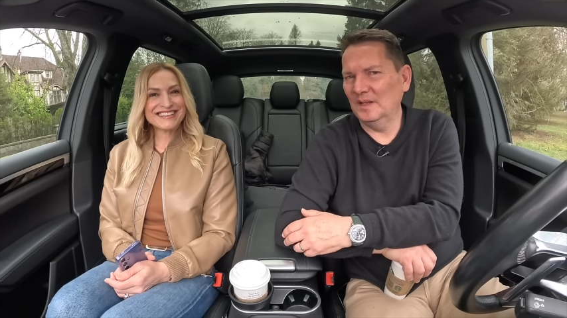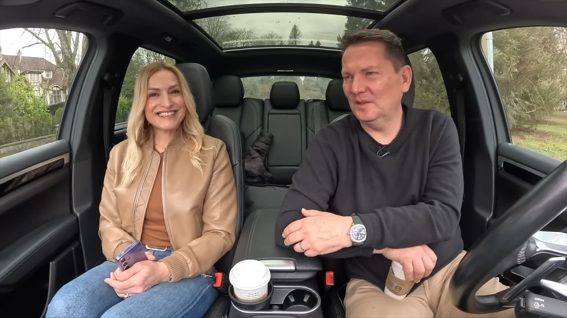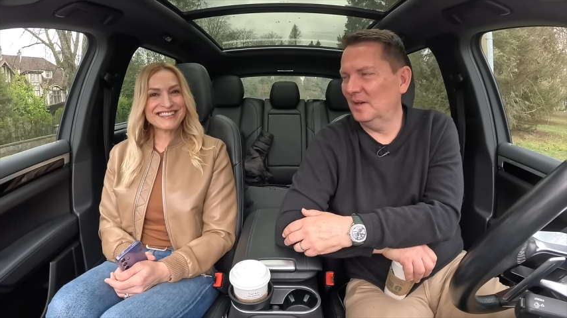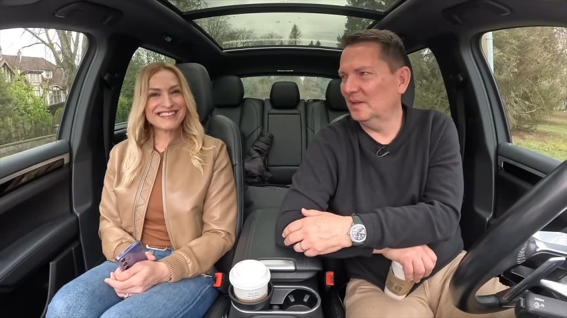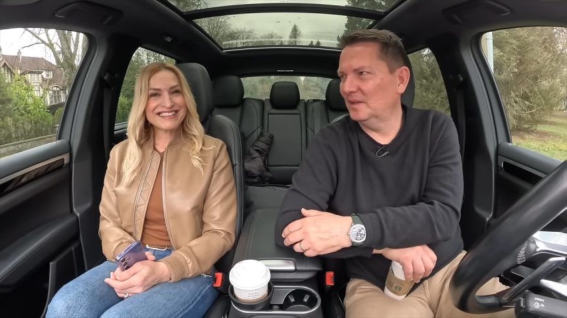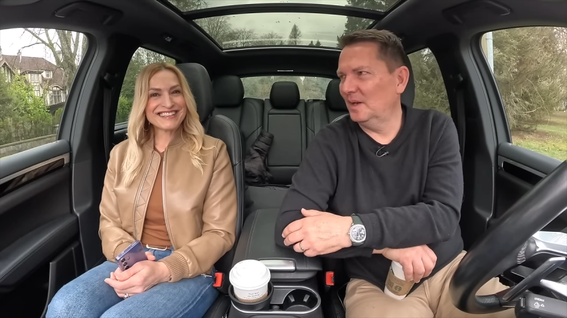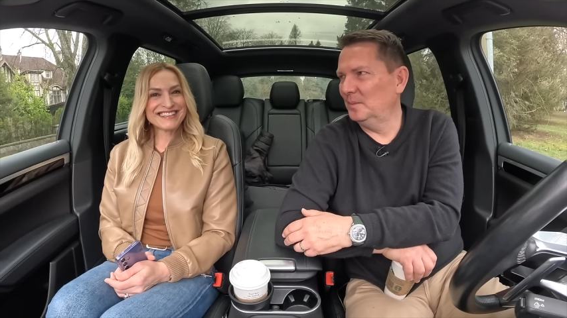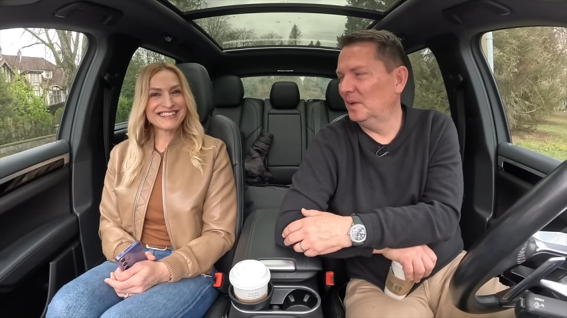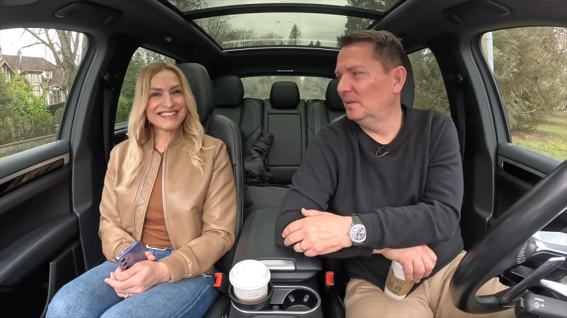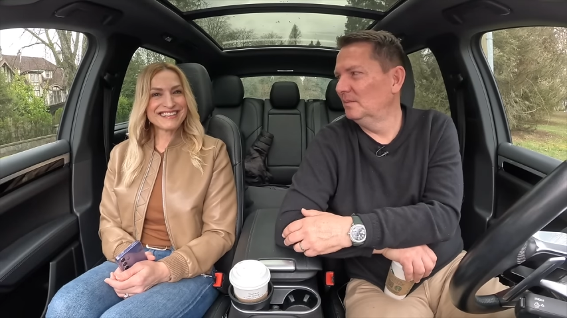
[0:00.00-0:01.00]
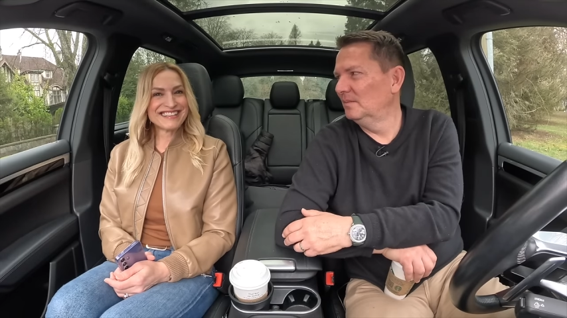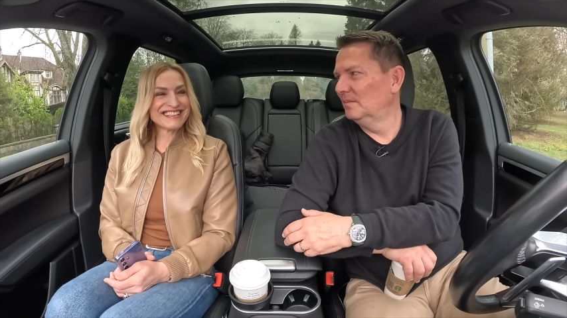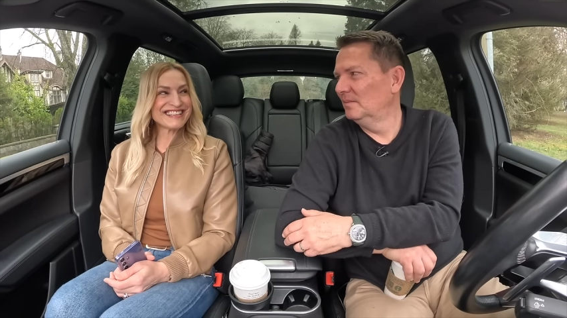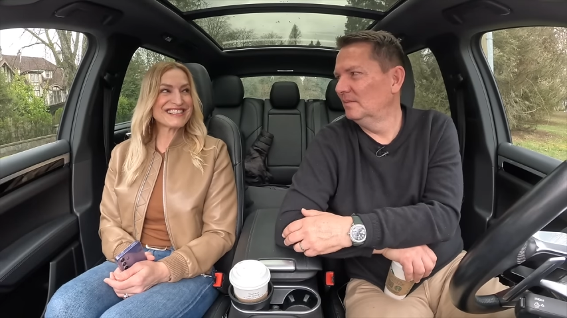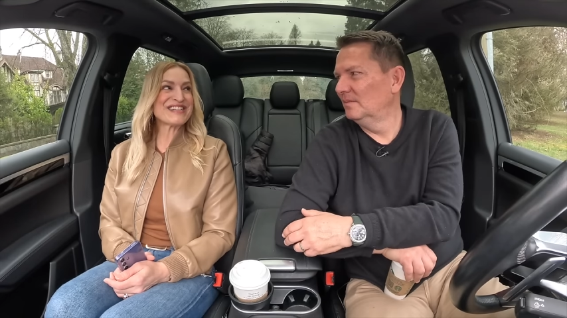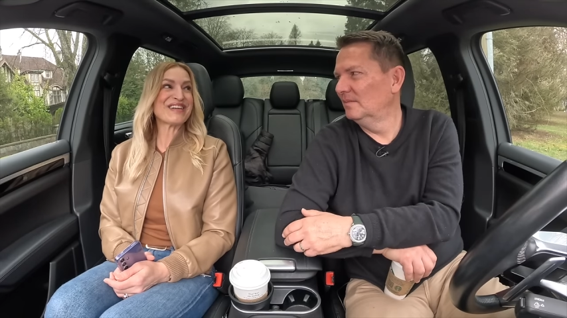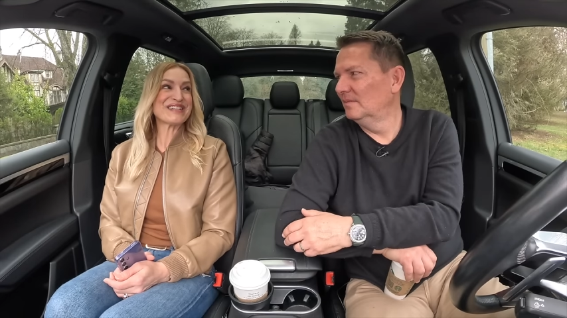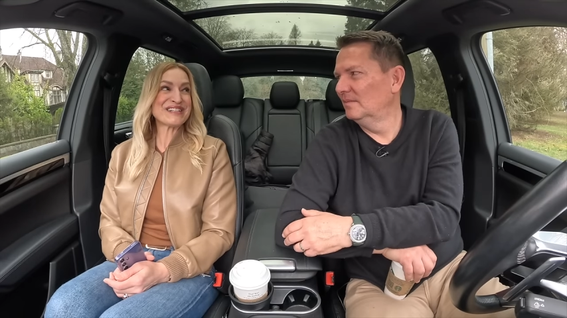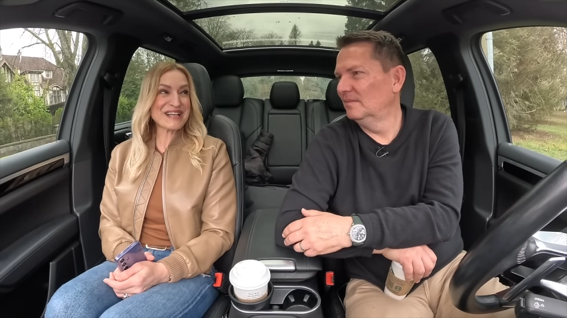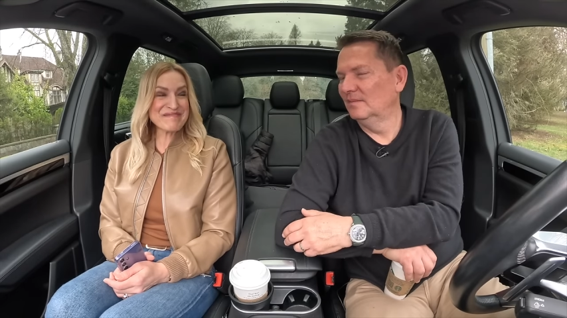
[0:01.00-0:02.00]
Speaker 1: that's not a typo?
Speaker 2: It's not
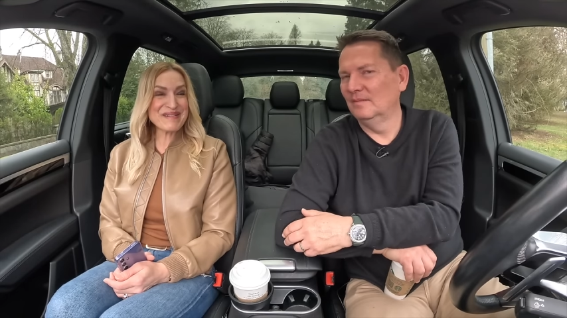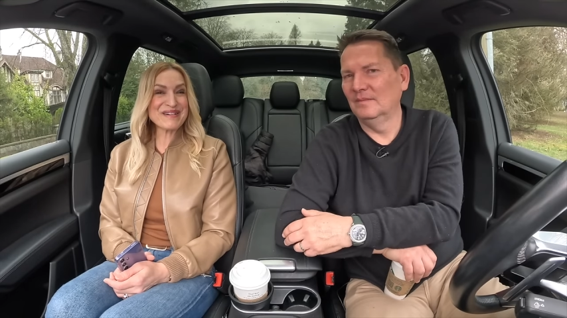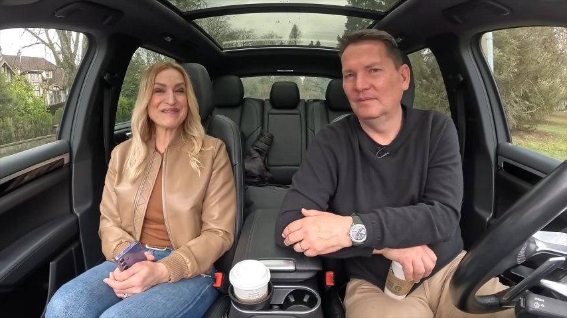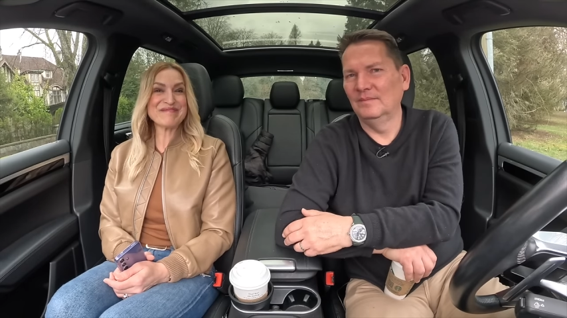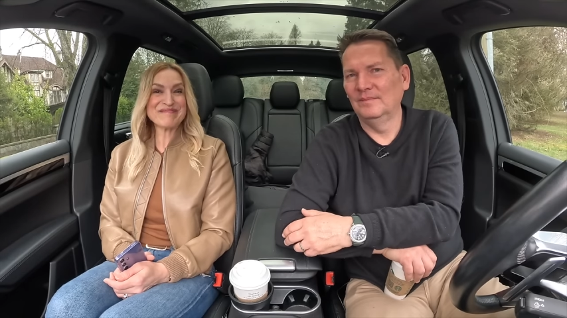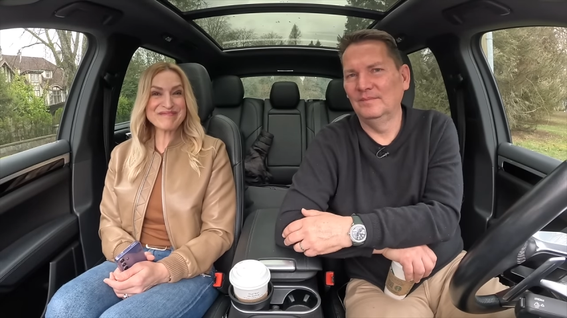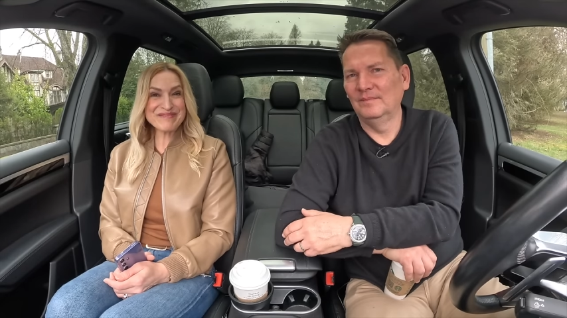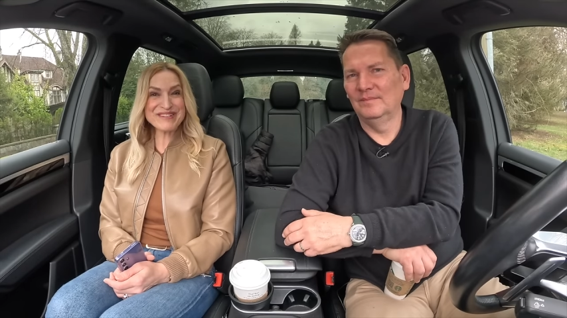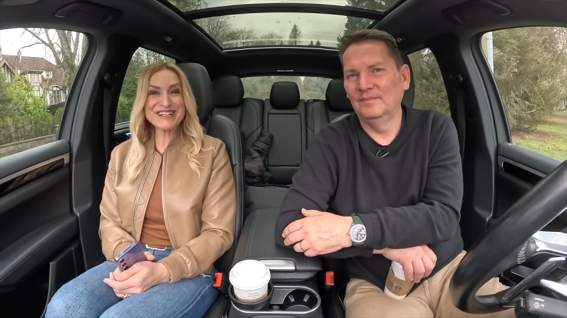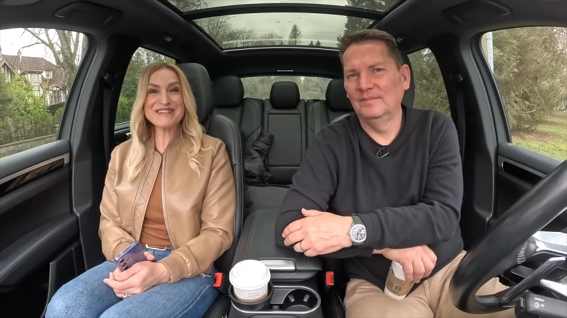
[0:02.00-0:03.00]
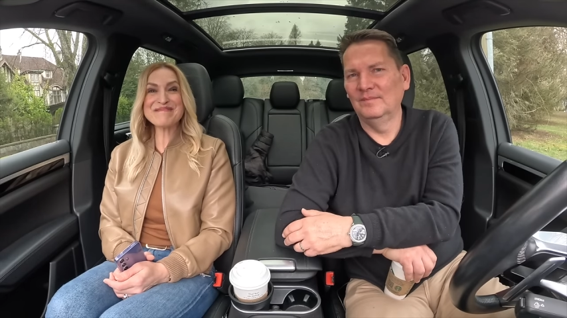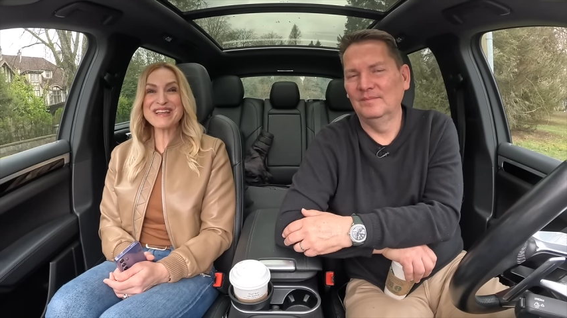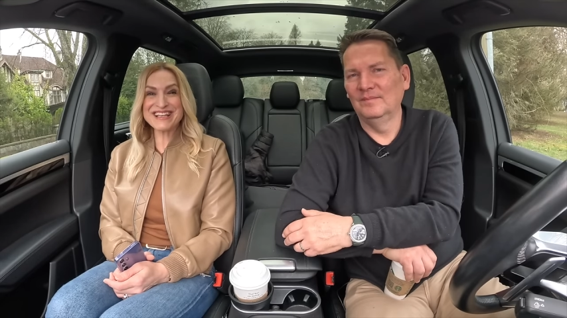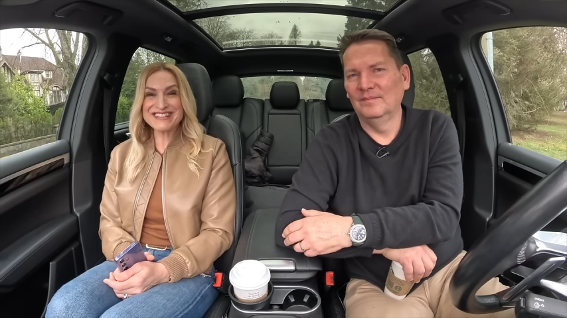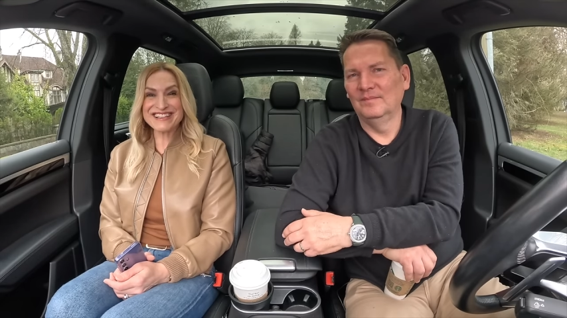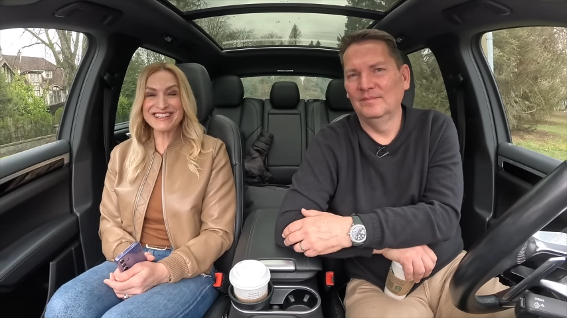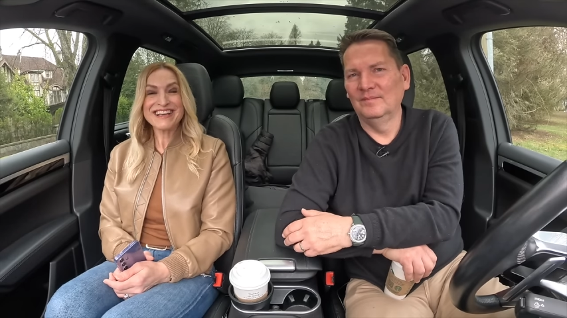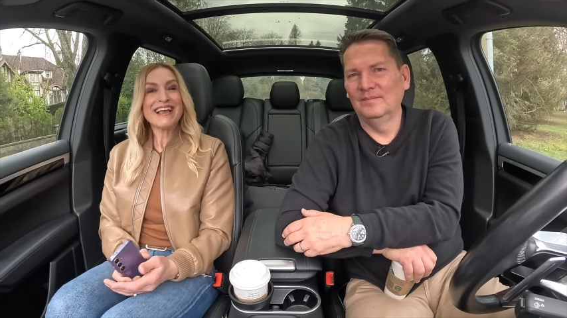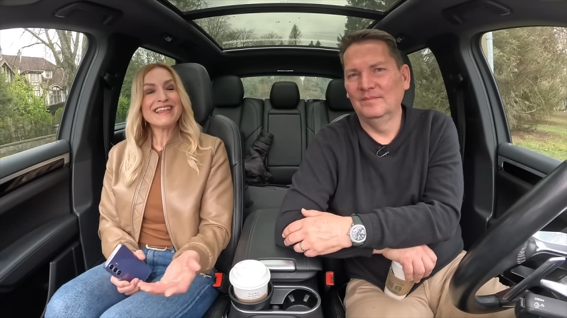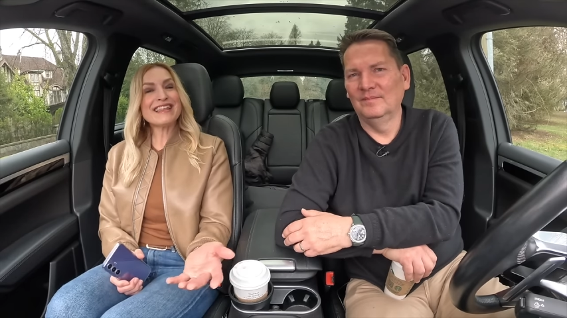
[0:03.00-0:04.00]
a typo. Pretty amazing.
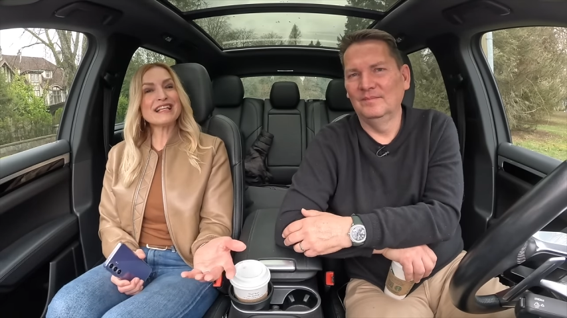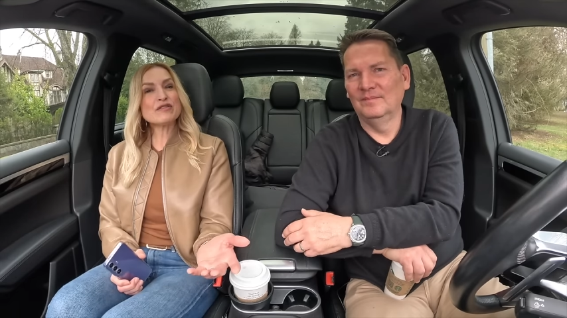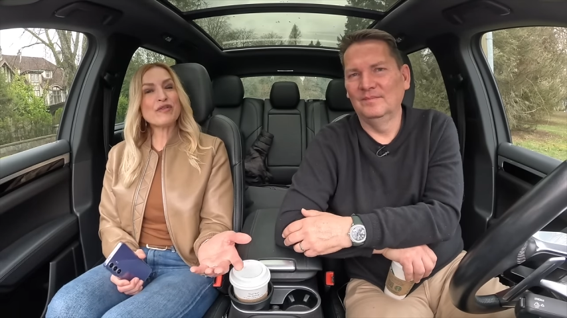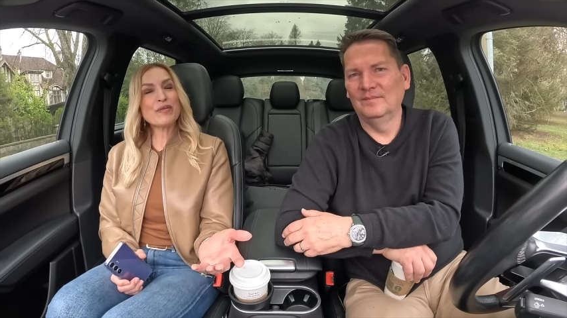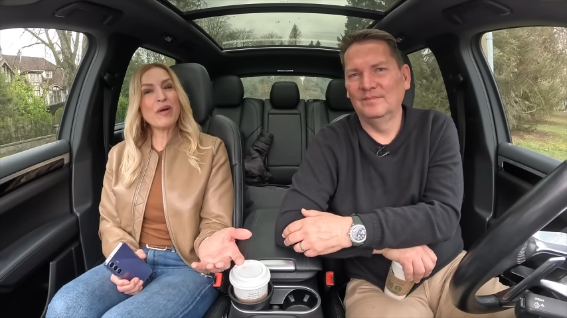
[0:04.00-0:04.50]
Thanks for